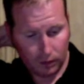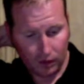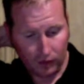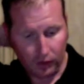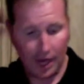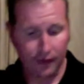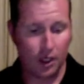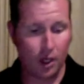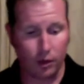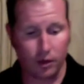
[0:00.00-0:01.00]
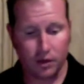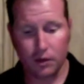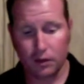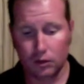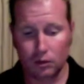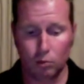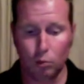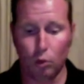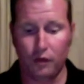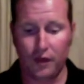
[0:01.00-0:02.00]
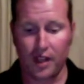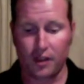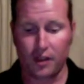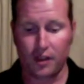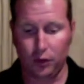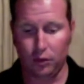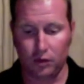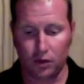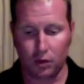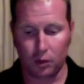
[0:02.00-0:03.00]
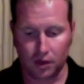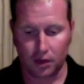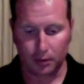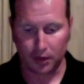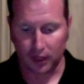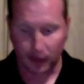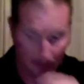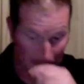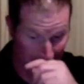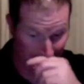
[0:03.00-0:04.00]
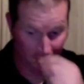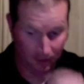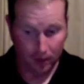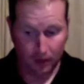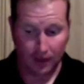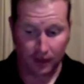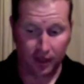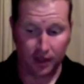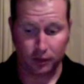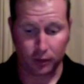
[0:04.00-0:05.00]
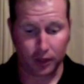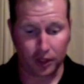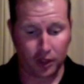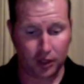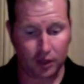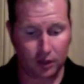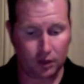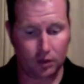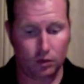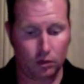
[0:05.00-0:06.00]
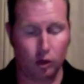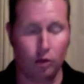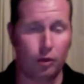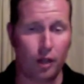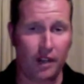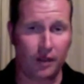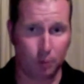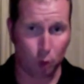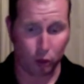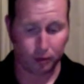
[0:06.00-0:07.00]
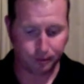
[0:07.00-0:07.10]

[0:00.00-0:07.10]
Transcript: If you haven't noticed, more fast foods or something that tastes really good, you crave it more.